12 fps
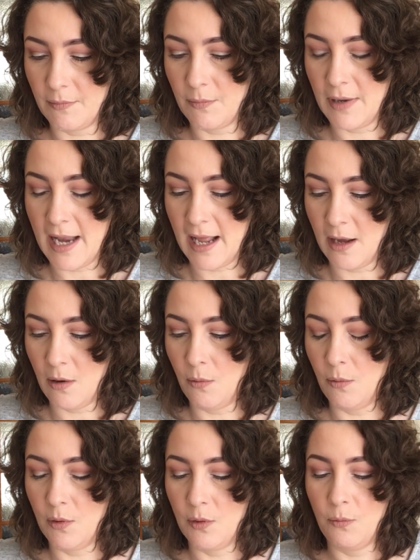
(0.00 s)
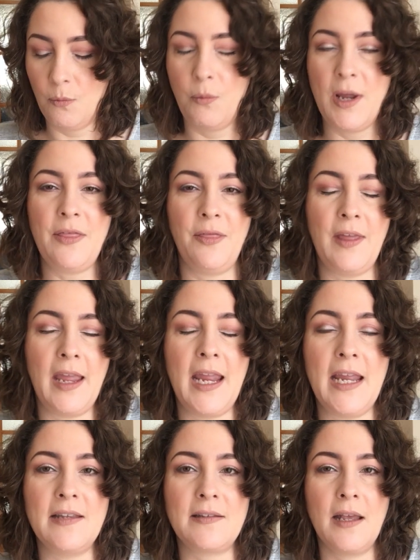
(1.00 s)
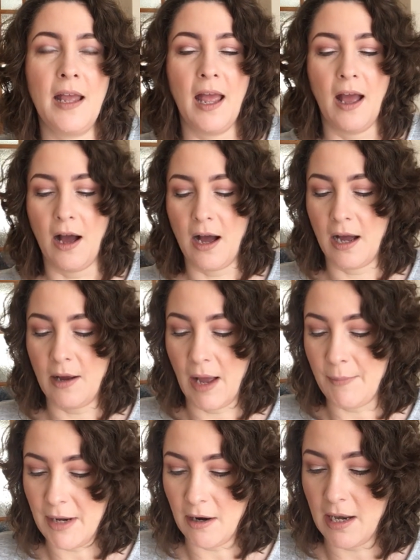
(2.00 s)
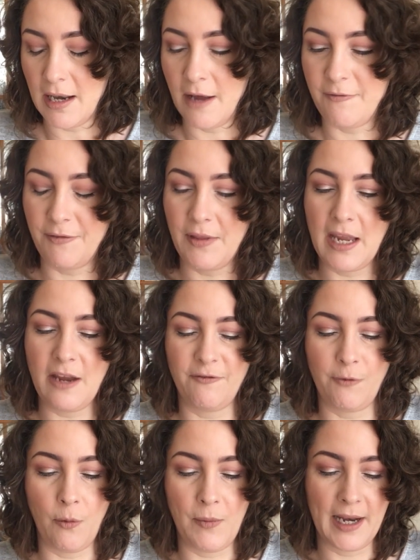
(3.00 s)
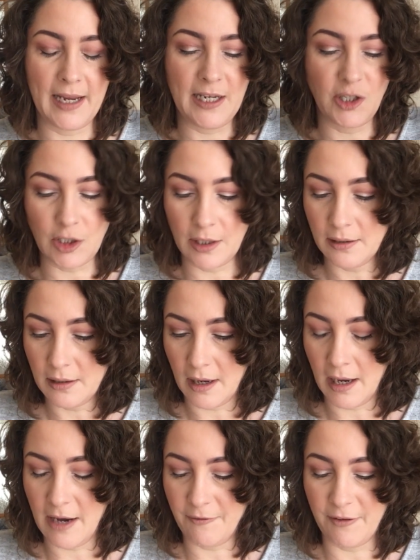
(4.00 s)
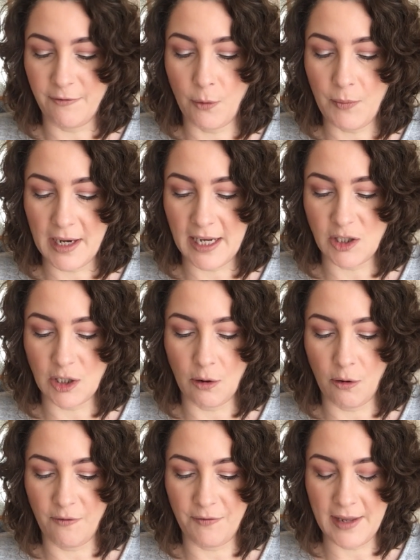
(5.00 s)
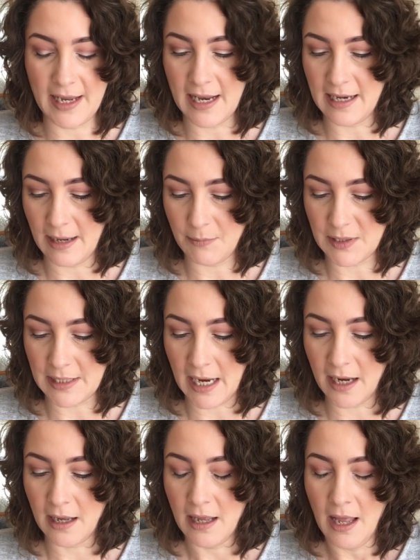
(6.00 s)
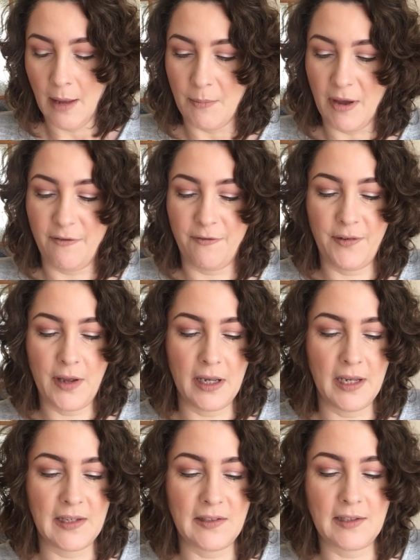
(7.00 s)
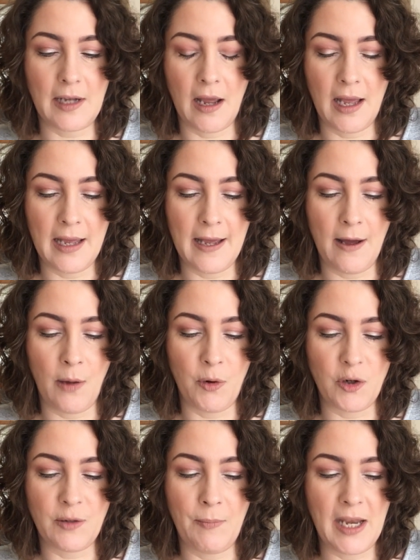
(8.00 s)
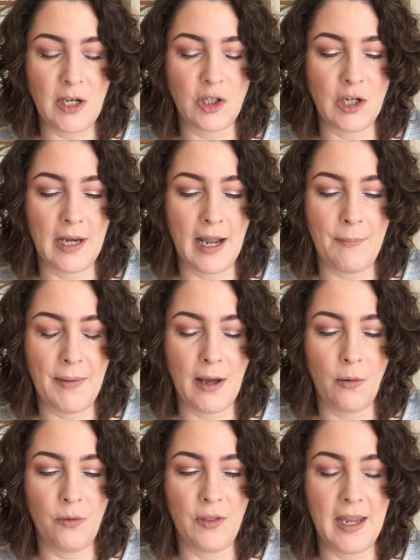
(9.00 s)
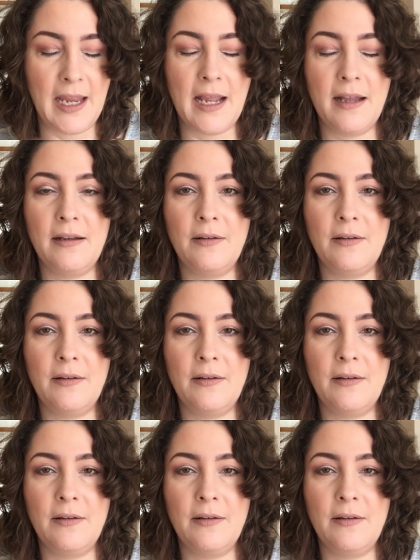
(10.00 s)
Now, with these, I mean, I love the formulation. I love the formulation of the lipstick. But first, I want to mention about the